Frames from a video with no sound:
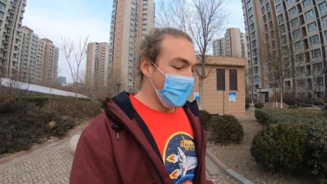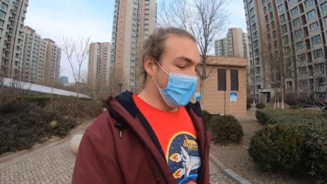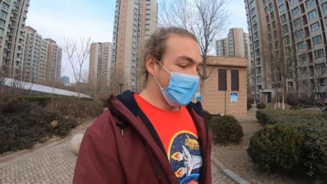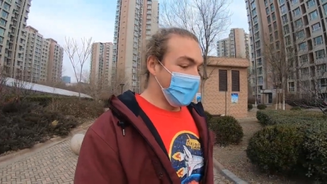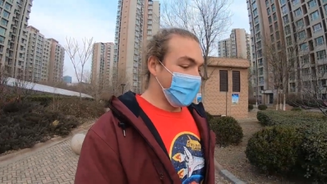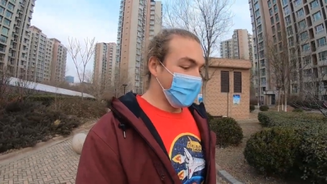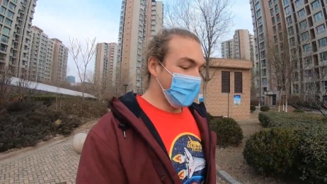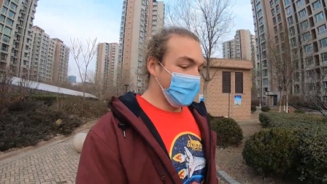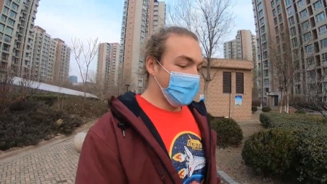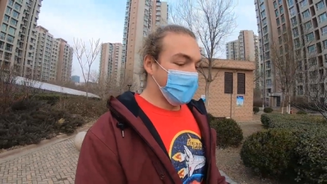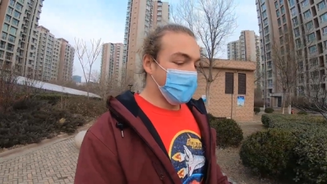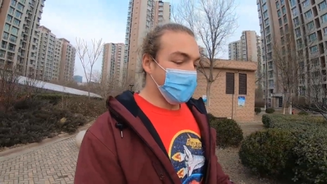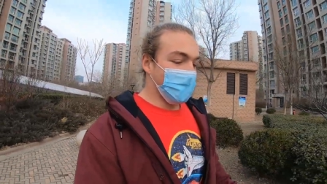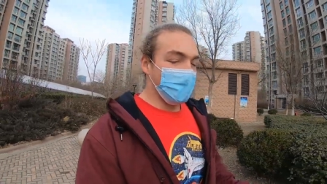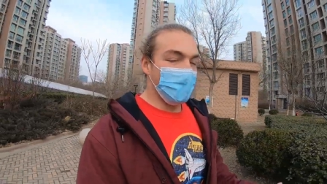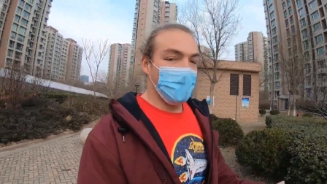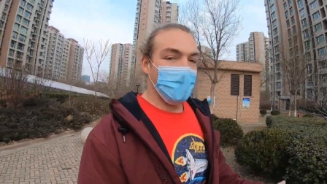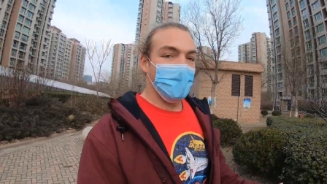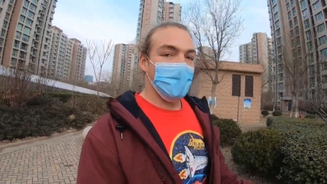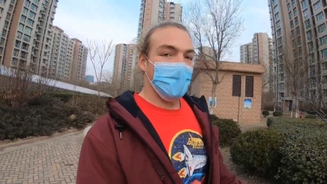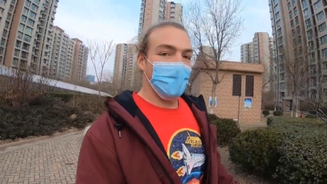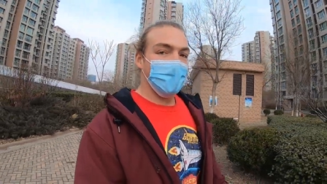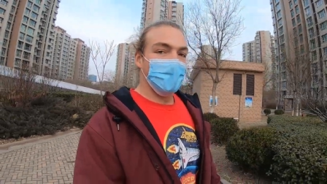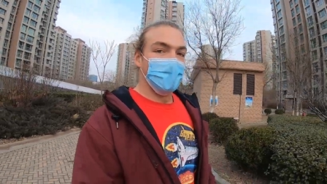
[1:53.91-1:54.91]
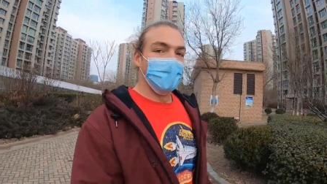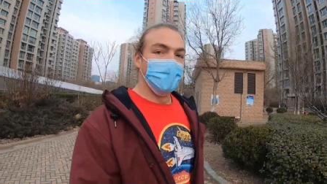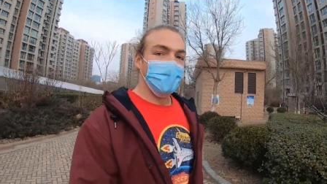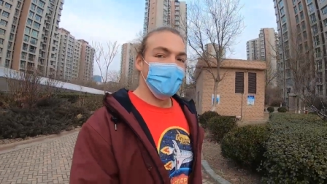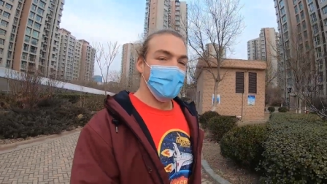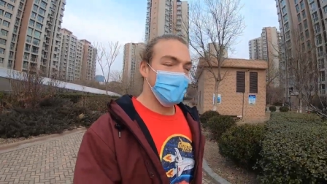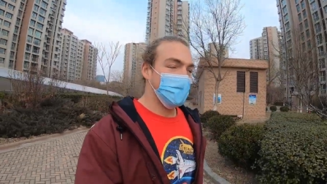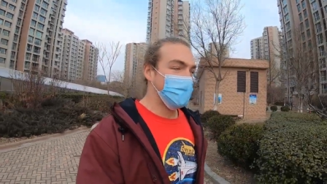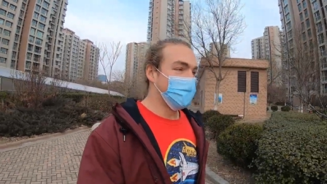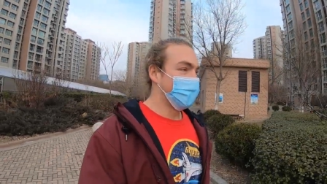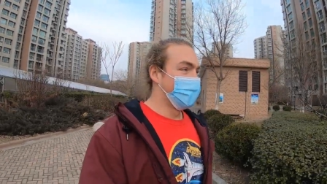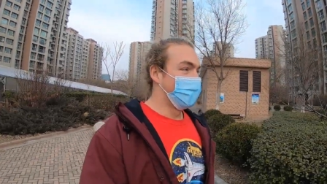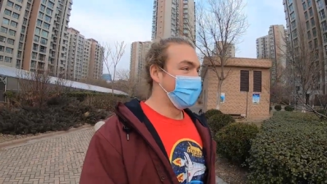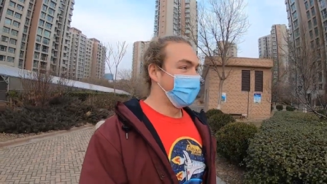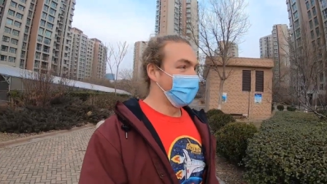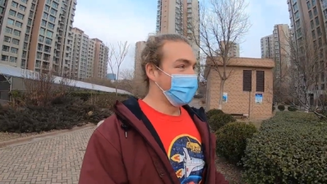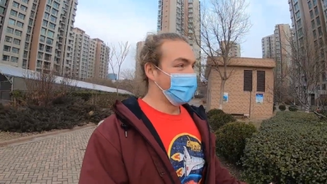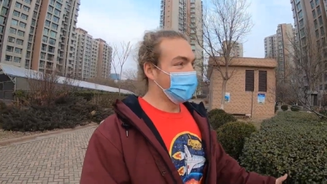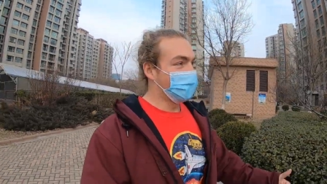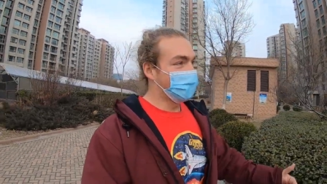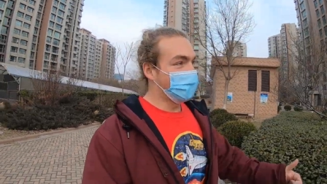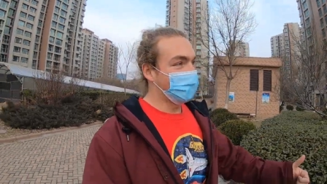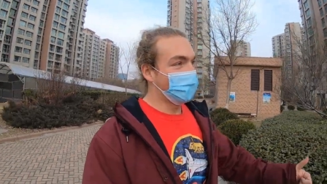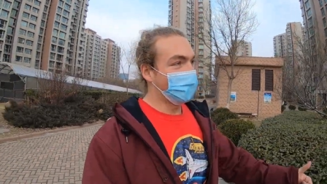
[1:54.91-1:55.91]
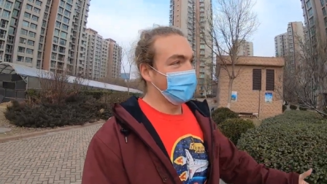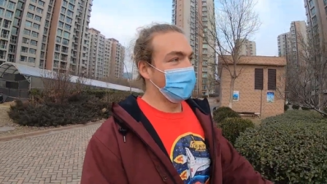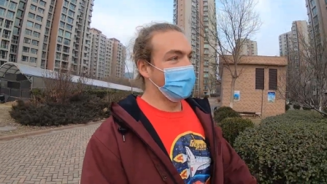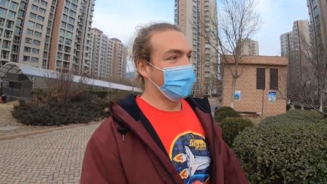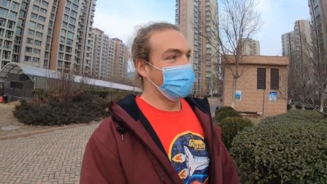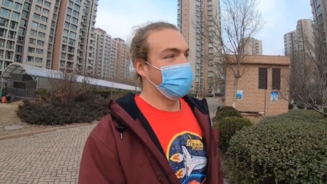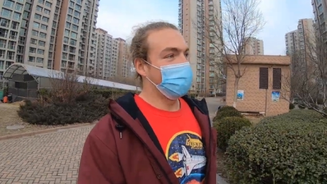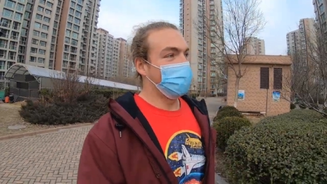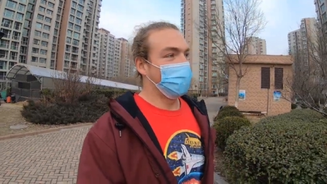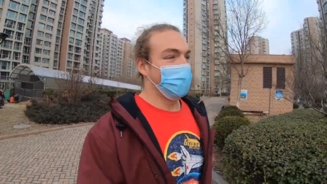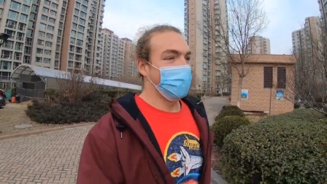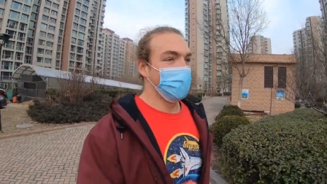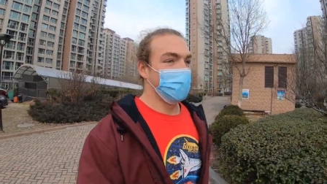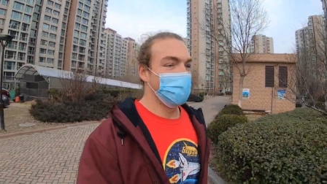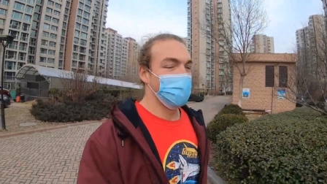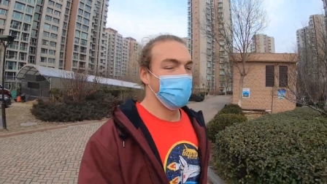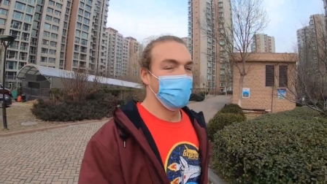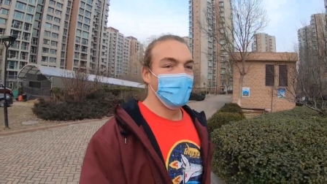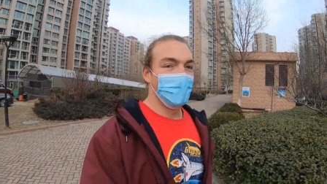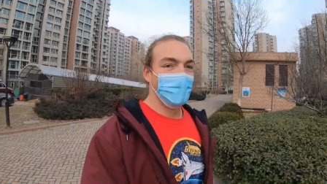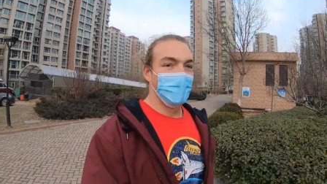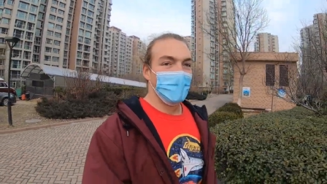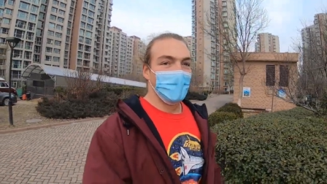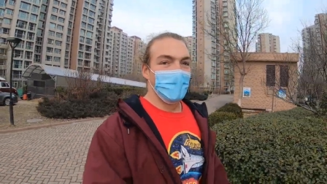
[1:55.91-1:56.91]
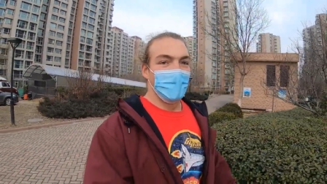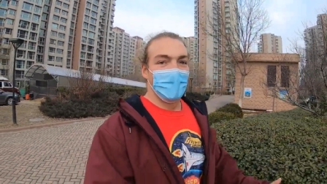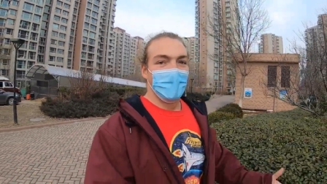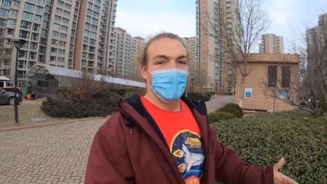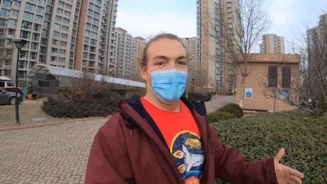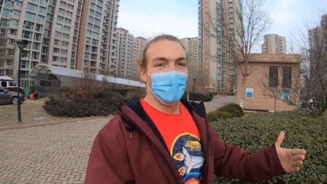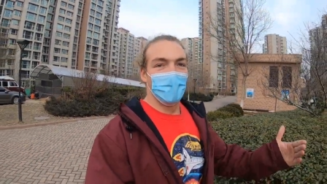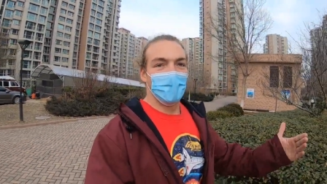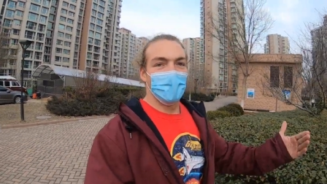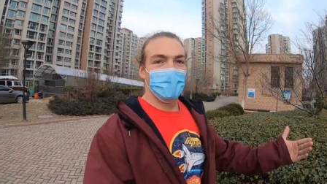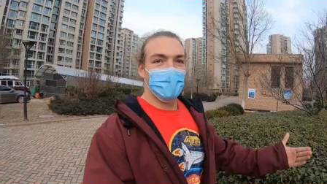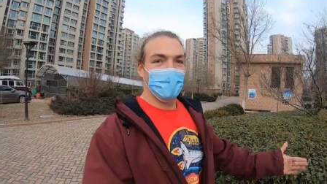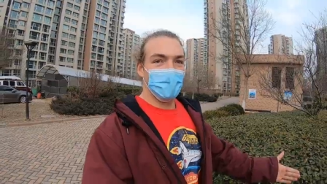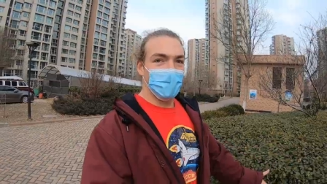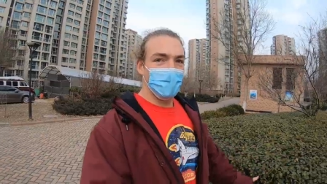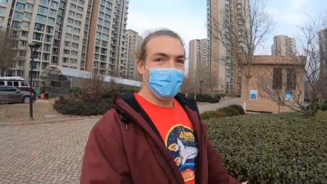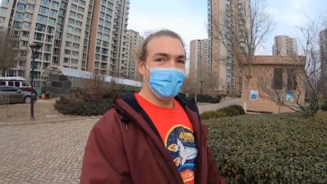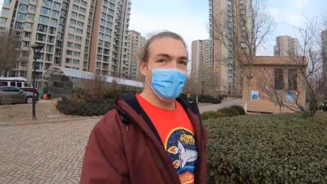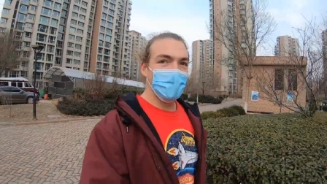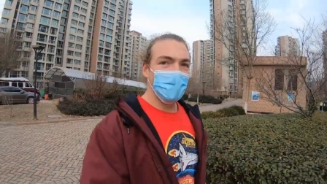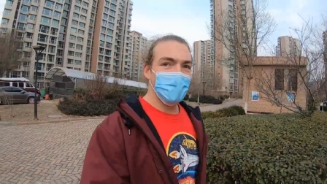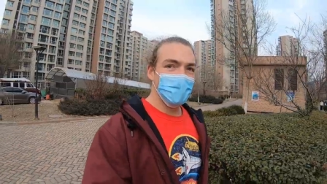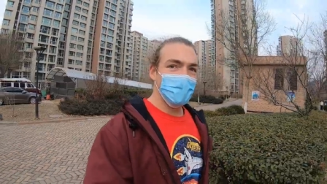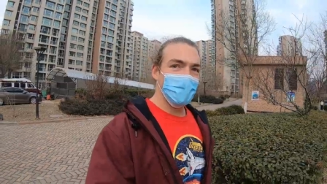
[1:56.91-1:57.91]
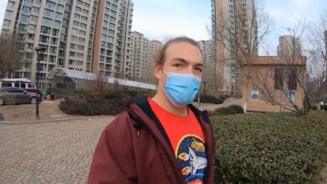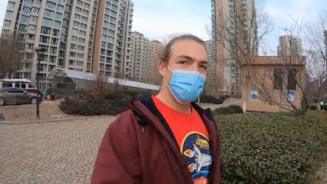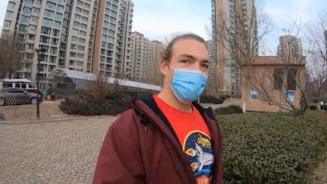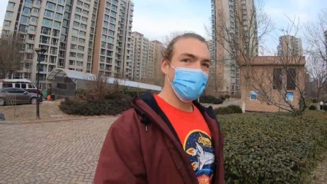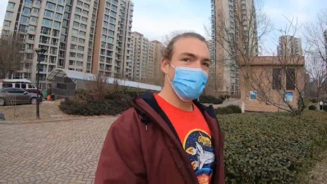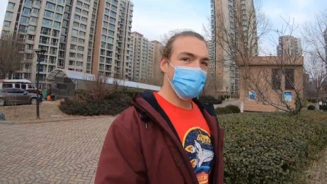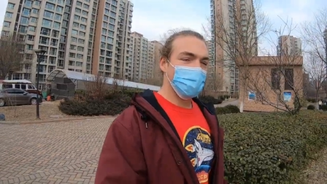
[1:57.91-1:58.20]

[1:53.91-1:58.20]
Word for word: and this time i can use to first of all like learn chinese